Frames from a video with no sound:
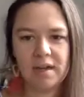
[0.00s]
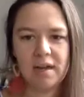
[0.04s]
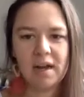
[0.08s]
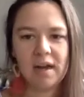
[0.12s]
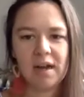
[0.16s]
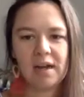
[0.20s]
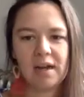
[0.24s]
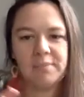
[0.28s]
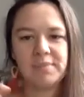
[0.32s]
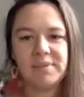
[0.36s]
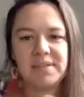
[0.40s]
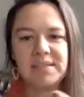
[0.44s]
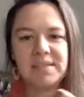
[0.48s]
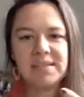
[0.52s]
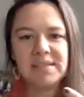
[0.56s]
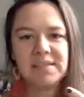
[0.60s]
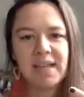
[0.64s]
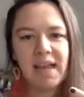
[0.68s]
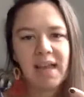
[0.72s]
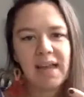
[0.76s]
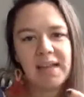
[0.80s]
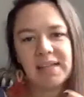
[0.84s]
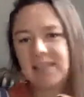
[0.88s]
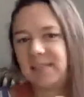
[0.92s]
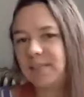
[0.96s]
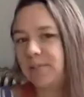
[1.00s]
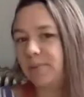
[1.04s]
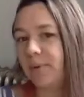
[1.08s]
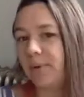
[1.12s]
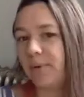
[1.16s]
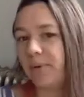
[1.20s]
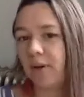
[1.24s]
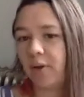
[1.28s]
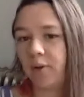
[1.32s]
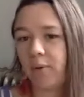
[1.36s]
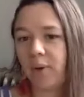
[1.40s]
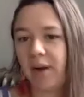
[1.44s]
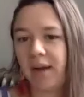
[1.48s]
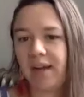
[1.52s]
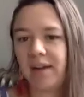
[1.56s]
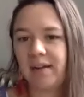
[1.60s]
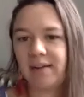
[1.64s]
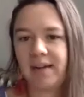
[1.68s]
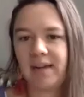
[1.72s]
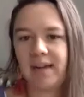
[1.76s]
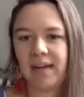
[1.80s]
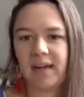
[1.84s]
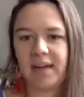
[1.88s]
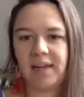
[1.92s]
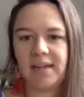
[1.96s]
obsessed with
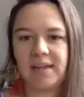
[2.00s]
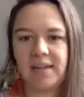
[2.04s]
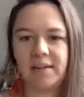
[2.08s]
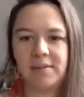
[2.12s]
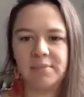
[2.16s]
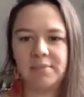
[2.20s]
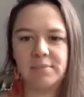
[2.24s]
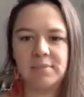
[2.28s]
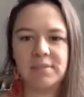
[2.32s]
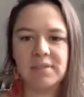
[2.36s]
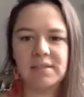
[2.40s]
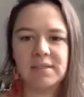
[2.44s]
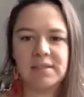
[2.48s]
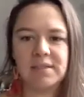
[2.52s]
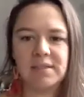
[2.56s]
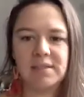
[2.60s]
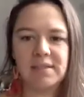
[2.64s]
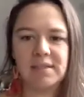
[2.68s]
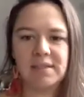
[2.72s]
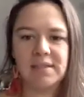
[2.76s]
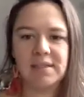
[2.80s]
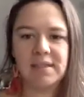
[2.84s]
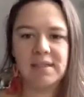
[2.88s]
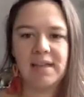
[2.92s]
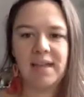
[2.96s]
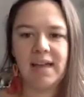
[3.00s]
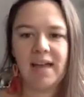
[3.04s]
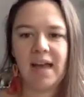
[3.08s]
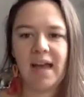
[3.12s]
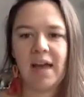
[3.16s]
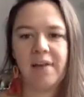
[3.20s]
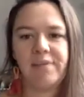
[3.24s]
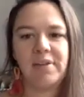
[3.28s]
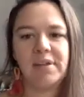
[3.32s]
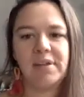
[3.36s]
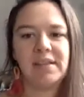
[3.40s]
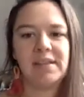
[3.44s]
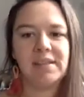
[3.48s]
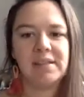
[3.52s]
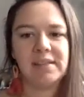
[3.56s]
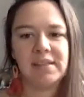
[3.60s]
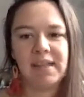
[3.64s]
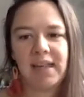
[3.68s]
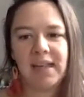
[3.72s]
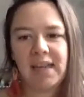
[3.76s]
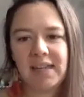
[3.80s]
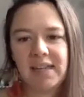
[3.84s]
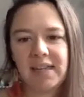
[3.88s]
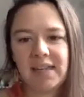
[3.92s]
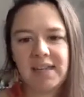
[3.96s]
acquiring items, having the
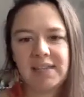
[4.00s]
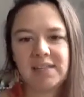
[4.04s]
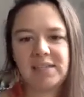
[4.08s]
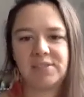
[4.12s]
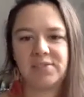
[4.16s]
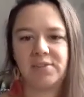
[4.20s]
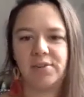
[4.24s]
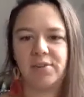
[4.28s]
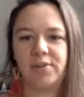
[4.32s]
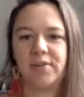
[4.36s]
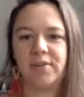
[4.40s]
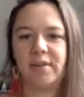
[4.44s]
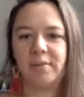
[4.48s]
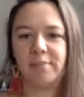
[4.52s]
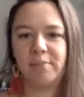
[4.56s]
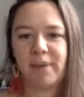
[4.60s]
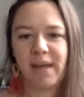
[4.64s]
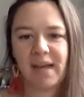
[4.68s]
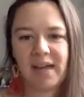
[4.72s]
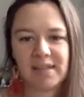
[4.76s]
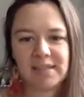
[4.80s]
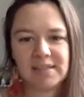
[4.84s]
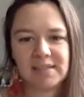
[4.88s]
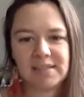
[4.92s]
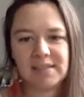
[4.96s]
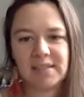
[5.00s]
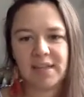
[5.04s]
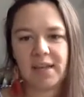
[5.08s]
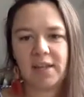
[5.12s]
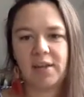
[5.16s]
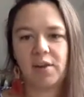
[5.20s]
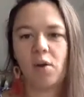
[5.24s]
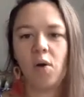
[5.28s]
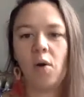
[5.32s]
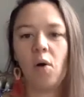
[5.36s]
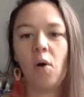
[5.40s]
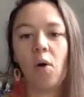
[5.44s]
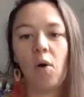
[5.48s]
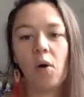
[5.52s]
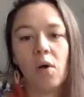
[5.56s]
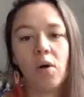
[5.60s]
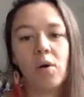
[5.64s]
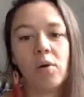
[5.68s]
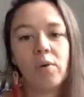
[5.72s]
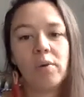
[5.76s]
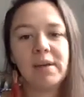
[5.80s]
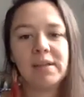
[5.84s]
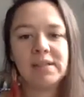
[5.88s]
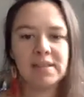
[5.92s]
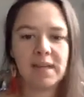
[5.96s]
latest or the best, and
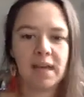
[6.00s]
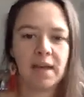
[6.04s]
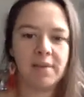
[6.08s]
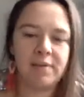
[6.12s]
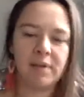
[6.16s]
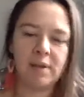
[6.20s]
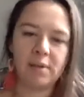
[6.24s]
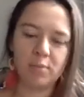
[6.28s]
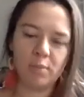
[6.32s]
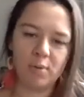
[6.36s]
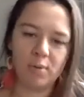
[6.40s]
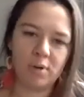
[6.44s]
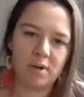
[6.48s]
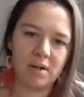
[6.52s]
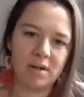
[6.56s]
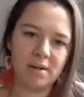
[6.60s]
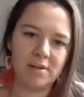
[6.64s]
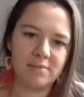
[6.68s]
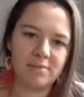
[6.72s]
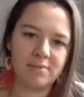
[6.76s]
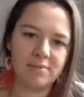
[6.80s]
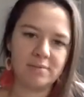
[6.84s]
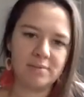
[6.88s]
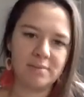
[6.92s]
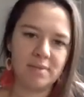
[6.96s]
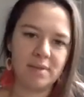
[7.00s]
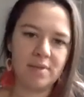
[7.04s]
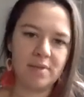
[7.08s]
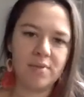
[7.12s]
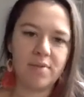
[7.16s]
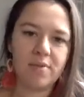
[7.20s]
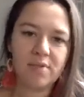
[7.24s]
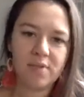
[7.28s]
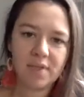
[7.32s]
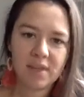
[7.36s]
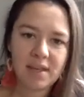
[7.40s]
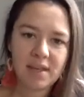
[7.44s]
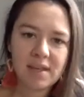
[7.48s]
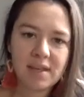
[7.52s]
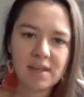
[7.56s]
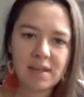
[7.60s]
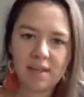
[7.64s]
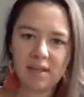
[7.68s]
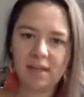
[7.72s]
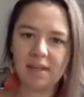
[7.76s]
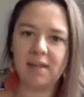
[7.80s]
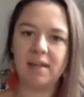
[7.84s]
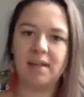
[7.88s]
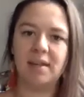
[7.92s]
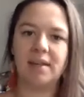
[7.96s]
always having more,
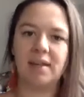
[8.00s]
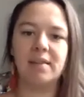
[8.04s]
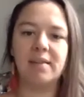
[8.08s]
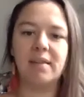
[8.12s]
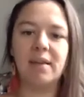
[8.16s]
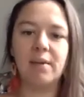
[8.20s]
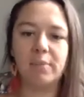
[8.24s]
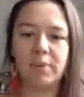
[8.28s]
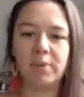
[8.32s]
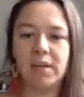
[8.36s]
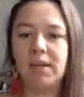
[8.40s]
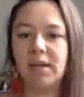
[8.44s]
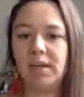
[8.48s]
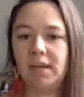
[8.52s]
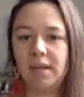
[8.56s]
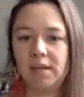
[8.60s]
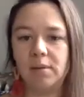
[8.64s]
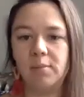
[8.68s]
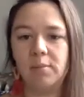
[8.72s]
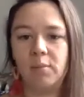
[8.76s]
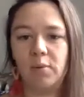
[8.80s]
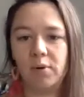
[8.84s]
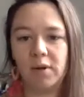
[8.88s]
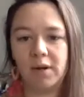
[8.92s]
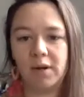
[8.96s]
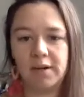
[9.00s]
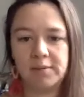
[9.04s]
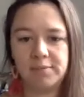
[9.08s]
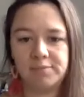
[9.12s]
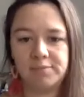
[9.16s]
thinking that we need more.